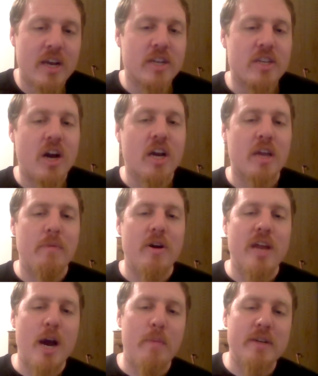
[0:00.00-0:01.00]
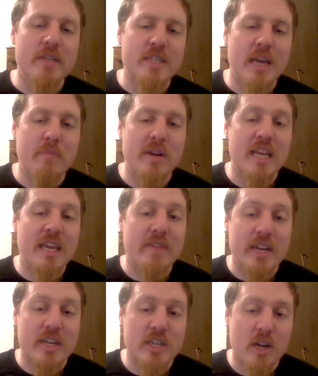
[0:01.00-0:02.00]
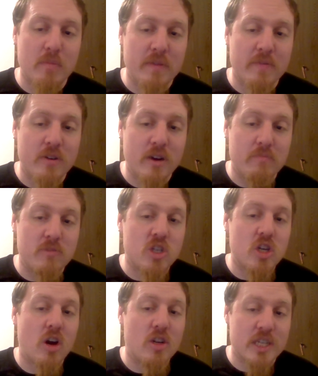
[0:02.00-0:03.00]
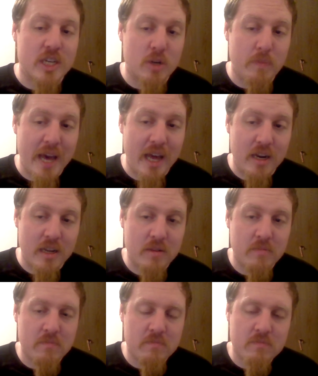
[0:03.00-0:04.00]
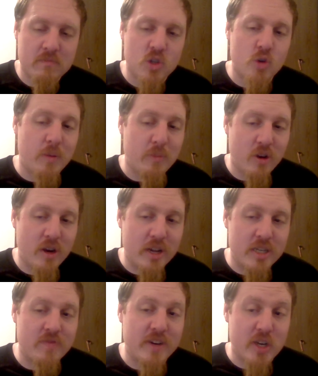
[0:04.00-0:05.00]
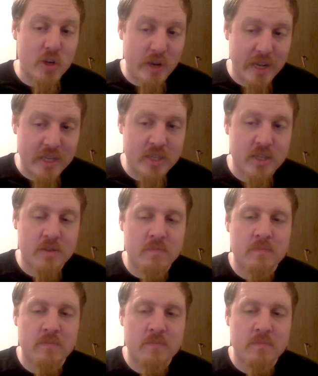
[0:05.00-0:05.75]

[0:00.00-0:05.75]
talking about how much they believe in each other before charging into battle to emerge victorious.